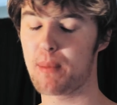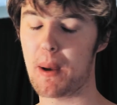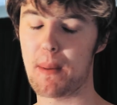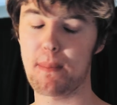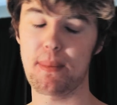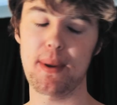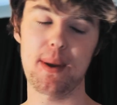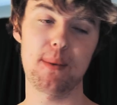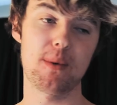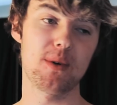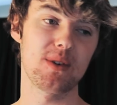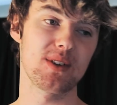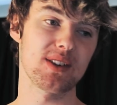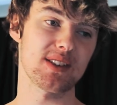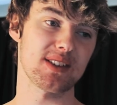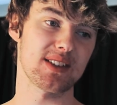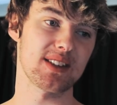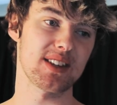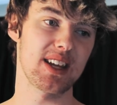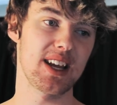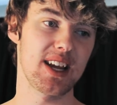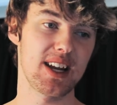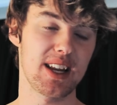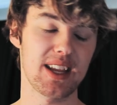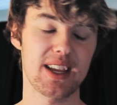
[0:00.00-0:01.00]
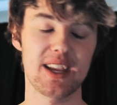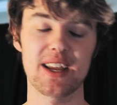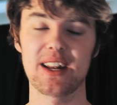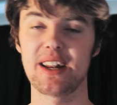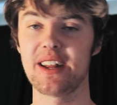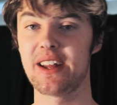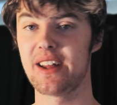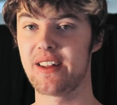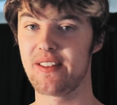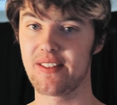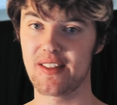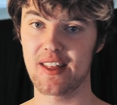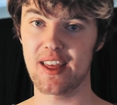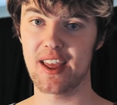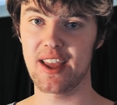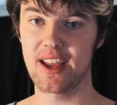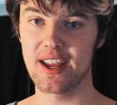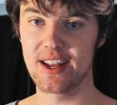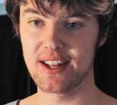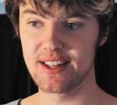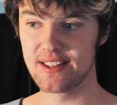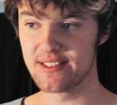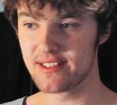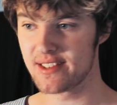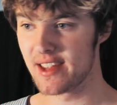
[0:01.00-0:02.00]
but people just need to get it in their
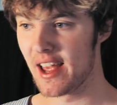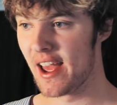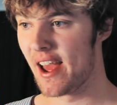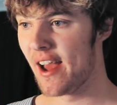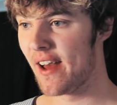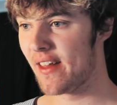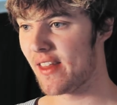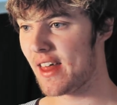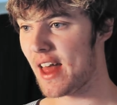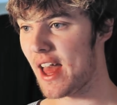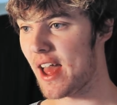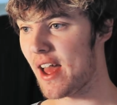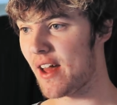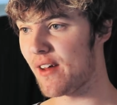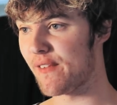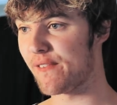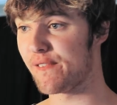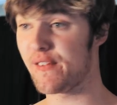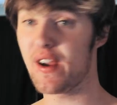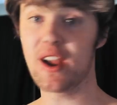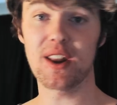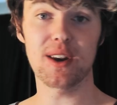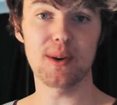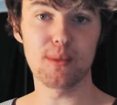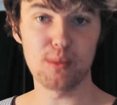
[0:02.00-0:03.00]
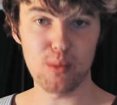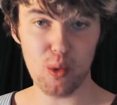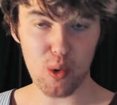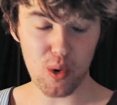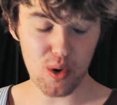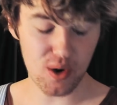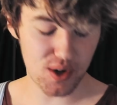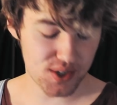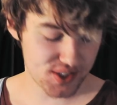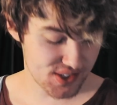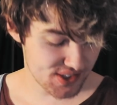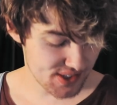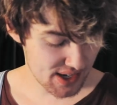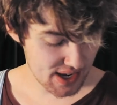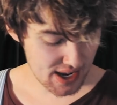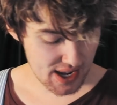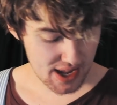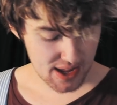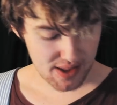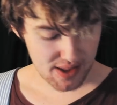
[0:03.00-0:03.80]
heads that fandom wars,